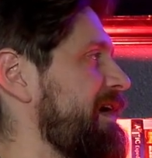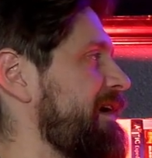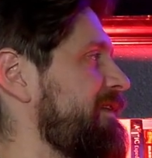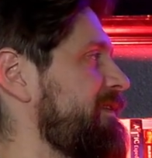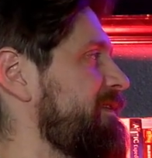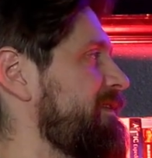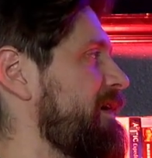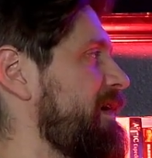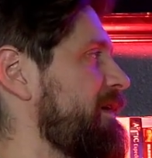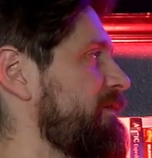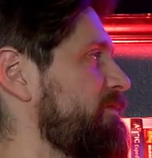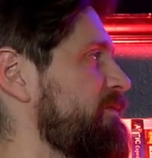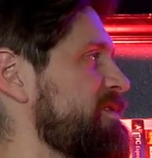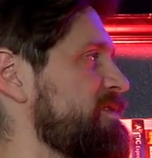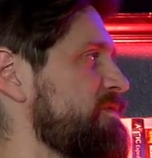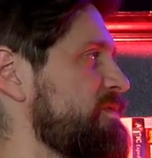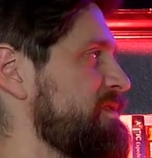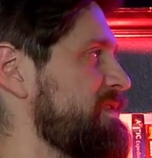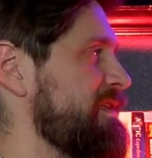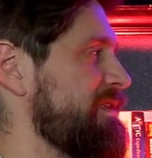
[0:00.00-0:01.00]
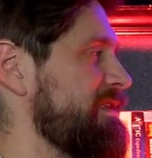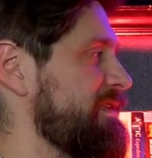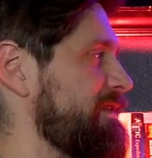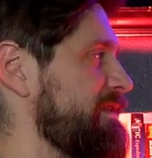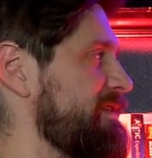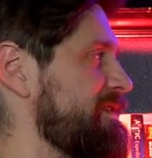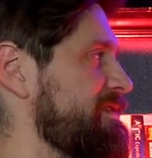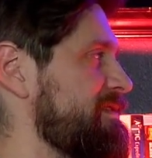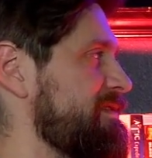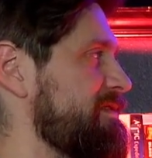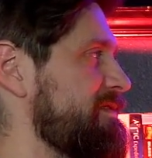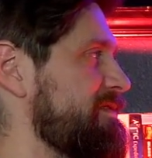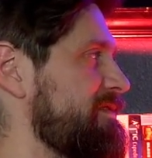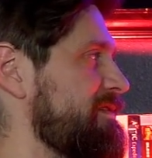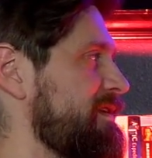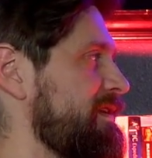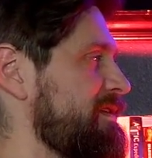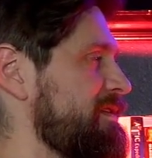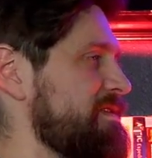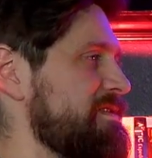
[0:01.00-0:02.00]
I thought was ridiculous
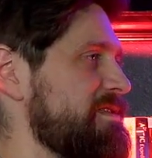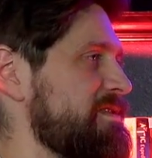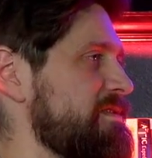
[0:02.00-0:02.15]
and